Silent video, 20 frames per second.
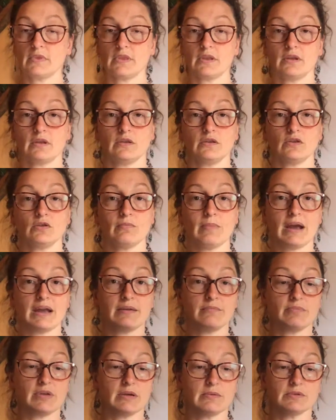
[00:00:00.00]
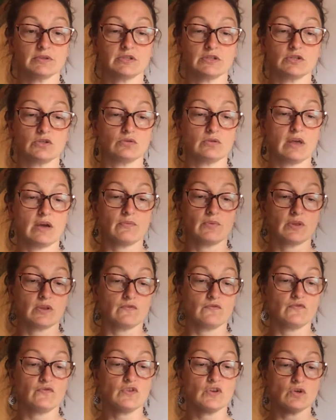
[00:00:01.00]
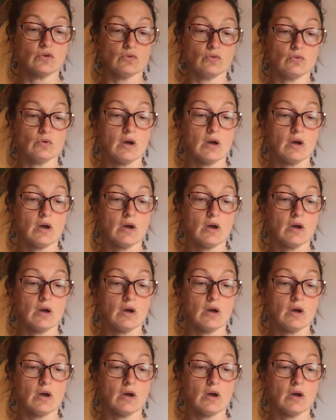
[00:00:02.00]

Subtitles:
you might be able to do that with a few.